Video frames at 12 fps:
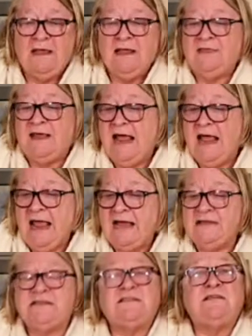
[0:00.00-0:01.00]
Then I
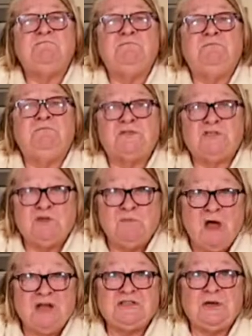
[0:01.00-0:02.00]
added some
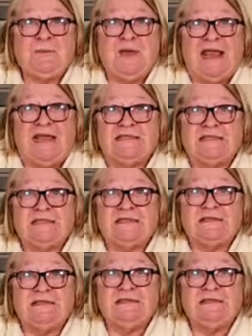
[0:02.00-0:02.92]
tomato paste.